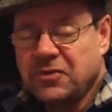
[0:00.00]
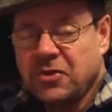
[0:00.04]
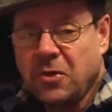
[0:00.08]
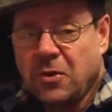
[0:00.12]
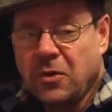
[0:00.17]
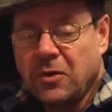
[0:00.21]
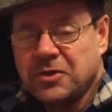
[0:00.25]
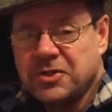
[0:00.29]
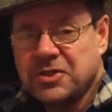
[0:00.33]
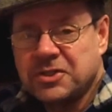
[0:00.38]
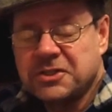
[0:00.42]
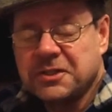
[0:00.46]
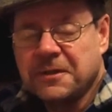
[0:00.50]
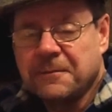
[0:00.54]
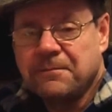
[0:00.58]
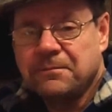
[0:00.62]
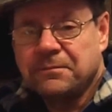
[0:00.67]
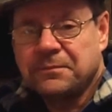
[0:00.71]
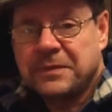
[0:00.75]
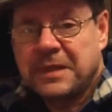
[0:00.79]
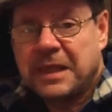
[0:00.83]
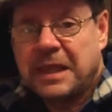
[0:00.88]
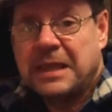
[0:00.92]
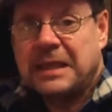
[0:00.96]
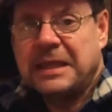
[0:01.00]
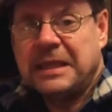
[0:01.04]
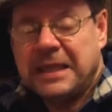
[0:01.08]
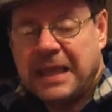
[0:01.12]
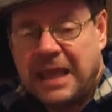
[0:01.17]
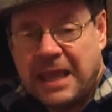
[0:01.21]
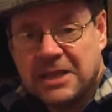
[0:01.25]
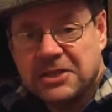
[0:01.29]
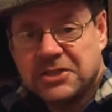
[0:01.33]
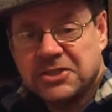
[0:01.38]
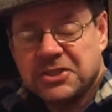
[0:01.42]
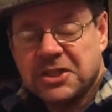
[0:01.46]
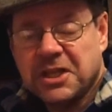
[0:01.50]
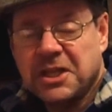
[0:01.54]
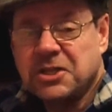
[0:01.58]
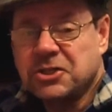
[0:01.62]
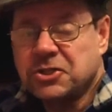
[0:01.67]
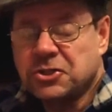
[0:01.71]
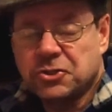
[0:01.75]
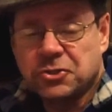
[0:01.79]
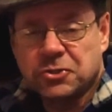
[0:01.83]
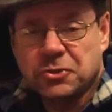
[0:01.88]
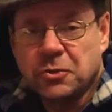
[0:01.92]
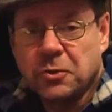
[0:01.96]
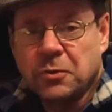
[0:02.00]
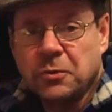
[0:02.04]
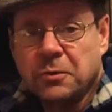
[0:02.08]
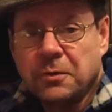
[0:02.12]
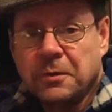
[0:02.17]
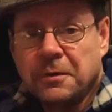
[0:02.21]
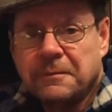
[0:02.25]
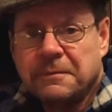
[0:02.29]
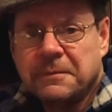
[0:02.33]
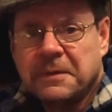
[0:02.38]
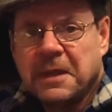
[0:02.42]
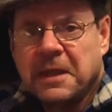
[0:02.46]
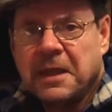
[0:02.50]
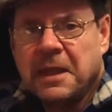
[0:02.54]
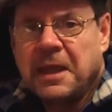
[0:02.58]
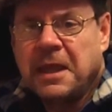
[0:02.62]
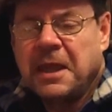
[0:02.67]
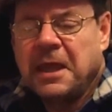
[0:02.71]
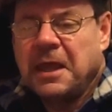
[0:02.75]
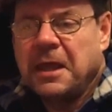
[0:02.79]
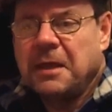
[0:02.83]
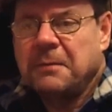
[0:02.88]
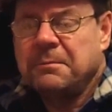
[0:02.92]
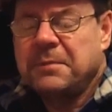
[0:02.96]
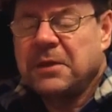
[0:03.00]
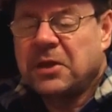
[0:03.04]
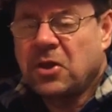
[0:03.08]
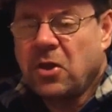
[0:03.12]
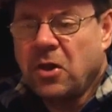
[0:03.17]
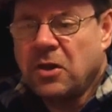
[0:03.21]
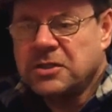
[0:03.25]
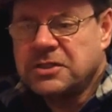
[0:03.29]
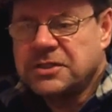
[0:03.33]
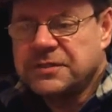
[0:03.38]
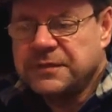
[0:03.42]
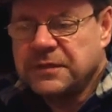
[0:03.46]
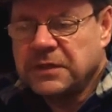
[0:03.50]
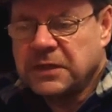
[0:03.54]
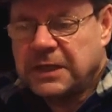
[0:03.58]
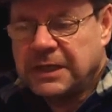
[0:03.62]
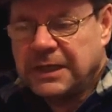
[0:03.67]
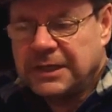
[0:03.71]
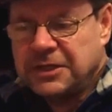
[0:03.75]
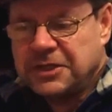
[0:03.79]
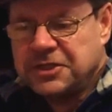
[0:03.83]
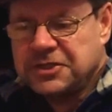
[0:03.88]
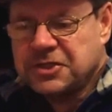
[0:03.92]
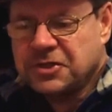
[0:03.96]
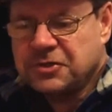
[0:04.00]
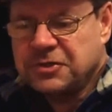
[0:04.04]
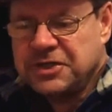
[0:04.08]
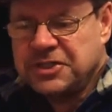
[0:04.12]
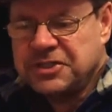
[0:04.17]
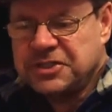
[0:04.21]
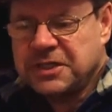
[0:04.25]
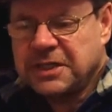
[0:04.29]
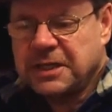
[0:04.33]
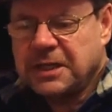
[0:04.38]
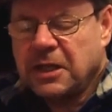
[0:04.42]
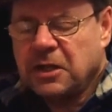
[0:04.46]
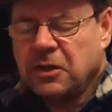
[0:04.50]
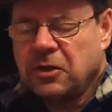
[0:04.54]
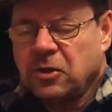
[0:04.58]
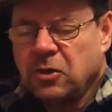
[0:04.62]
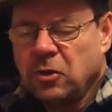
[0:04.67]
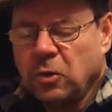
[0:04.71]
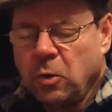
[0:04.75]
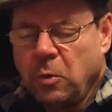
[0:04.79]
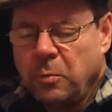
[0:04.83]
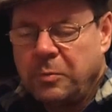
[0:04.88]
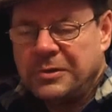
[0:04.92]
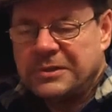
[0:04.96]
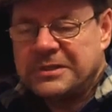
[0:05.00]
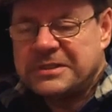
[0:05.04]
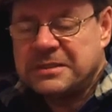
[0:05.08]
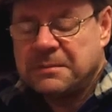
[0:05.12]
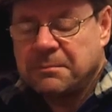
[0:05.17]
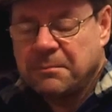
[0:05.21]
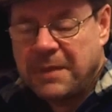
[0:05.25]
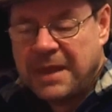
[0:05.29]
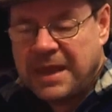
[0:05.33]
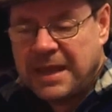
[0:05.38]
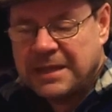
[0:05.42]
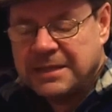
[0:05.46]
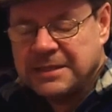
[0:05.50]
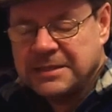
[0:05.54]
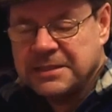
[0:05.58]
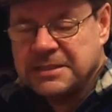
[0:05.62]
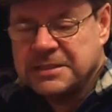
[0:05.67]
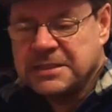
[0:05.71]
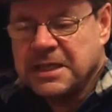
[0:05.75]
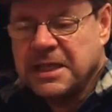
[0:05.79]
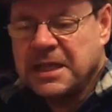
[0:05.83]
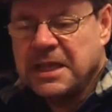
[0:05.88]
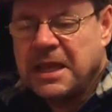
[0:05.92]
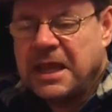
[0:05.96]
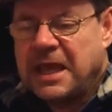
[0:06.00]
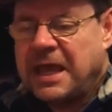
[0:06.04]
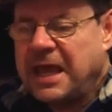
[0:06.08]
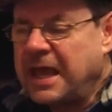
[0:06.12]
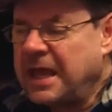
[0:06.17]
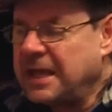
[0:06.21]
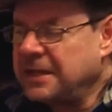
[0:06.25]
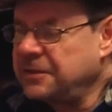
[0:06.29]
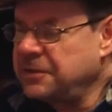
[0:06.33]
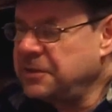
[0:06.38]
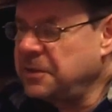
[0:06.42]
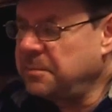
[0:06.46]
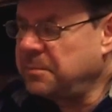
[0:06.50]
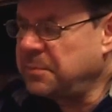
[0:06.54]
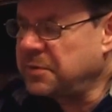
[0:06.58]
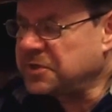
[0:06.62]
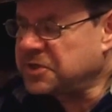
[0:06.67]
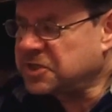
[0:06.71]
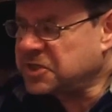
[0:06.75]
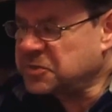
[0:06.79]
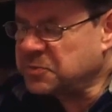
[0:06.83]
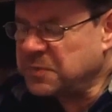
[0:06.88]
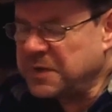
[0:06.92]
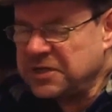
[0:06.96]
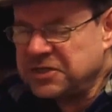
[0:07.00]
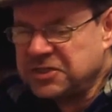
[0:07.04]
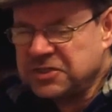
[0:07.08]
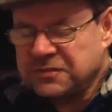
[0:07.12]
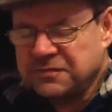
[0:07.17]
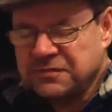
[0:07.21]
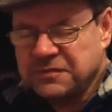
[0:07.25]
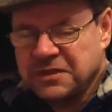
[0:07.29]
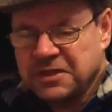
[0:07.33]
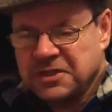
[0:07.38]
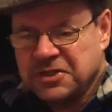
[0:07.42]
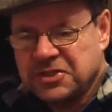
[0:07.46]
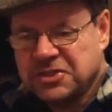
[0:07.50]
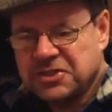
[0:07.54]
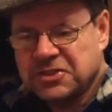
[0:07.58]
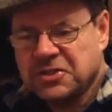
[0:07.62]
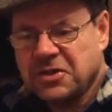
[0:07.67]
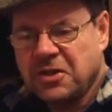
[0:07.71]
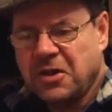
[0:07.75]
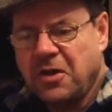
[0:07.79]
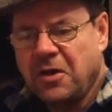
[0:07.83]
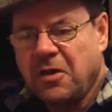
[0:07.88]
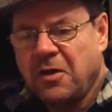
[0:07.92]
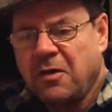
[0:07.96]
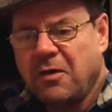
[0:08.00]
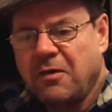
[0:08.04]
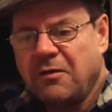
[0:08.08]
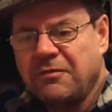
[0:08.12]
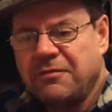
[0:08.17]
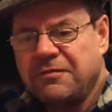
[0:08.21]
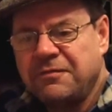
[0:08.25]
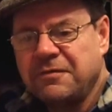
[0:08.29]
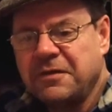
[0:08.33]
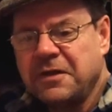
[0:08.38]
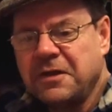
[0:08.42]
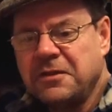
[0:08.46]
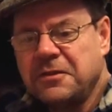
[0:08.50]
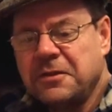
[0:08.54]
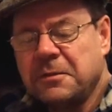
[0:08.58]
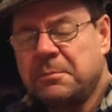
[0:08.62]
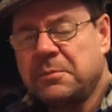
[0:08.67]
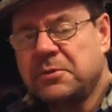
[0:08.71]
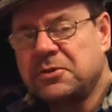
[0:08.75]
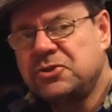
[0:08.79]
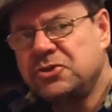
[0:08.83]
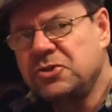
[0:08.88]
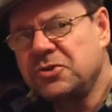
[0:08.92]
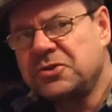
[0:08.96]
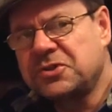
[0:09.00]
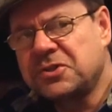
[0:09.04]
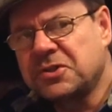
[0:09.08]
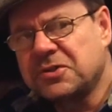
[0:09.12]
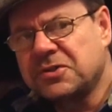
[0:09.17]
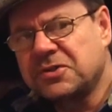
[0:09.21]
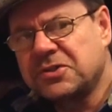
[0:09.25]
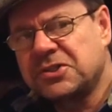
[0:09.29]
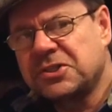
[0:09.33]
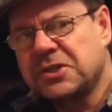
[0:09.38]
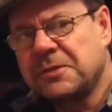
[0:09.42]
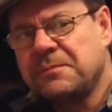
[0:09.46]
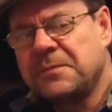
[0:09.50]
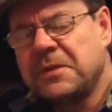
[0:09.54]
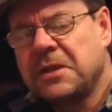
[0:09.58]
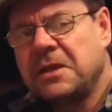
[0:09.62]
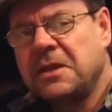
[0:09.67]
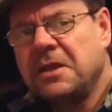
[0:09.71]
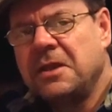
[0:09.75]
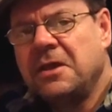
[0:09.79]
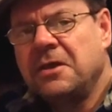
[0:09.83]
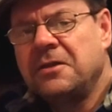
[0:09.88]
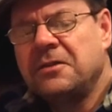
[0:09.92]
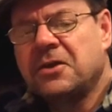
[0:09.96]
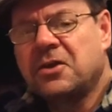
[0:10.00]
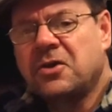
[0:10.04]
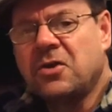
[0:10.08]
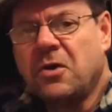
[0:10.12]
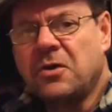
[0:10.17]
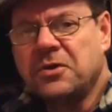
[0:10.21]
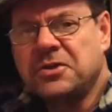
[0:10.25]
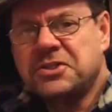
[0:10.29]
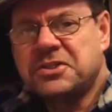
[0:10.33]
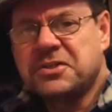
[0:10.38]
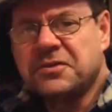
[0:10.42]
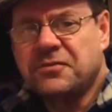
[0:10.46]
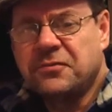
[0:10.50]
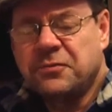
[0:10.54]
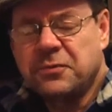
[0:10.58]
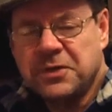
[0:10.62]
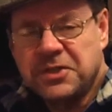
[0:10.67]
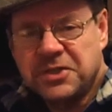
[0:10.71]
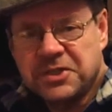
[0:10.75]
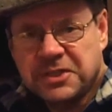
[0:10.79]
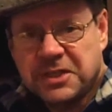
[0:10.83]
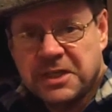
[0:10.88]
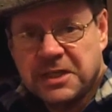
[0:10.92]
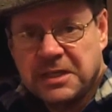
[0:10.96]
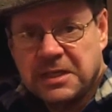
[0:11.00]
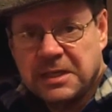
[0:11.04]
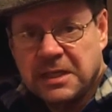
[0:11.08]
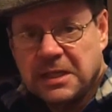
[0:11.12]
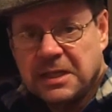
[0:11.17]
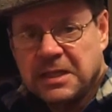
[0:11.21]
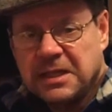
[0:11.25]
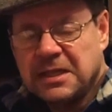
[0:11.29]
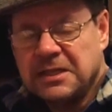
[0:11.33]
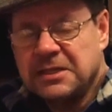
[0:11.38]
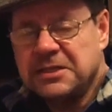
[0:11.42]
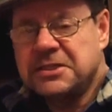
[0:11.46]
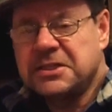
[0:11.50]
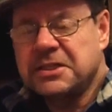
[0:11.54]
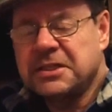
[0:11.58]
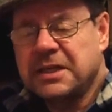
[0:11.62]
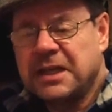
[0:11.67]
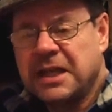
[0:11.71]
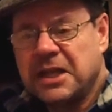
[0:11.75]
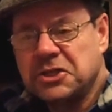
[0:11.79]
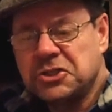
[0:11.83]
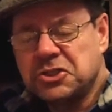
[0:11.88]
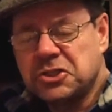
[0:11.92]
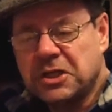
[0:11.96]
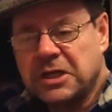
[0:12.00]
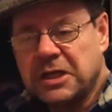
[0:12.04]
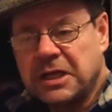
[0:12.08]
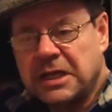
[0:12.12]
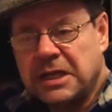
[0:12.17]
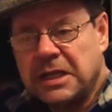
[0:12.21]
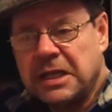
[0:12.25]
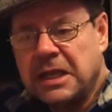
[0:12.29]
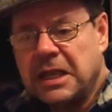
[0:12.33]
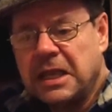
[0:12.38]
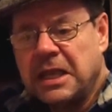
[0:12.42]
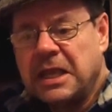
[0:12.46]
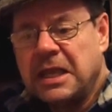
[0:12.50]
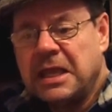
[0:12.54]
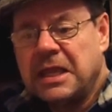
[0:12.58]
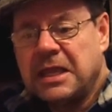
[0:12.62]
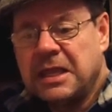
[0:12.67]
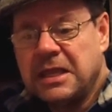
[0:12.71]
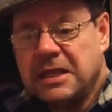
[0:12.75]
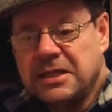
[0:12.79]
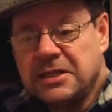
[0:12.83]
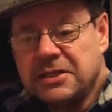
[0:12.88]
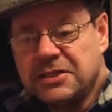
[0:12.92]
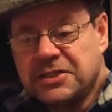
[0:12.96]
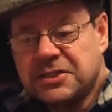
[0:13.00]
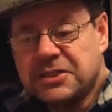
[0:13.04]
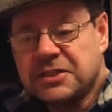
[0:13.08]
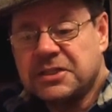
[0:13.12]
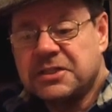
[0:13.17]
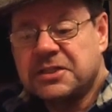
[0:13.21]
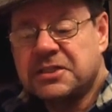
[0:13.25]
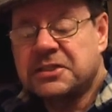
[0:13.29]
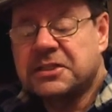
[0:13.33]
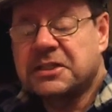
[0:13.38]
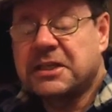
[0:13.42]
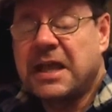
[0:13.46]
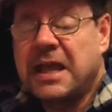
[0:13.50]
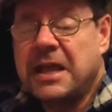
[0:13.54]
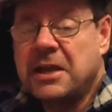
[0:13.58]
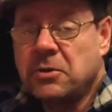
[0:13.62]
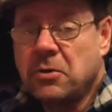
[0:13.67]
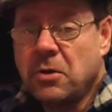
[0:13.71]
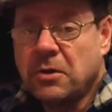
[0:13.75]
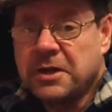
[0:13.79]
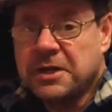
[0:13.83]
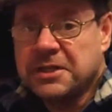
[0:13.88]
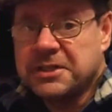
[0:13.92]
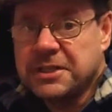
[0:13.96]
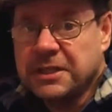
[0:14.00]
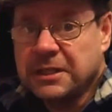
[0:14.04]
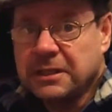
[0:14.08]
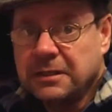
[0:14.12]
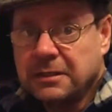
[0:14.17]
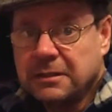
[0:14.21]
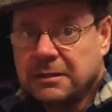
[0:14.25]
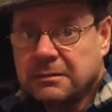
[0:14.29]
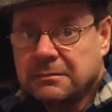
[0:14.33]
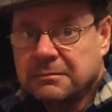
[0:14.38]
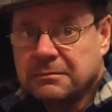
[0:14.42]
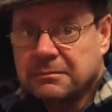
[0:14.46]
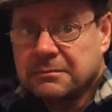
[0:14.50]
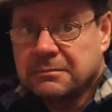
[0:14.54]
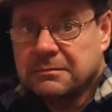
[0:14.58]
of cost, yes, it's true. Because of increasing global demand and the persuasiveness of the producers, the cost of whisky internationally is skyrocketing.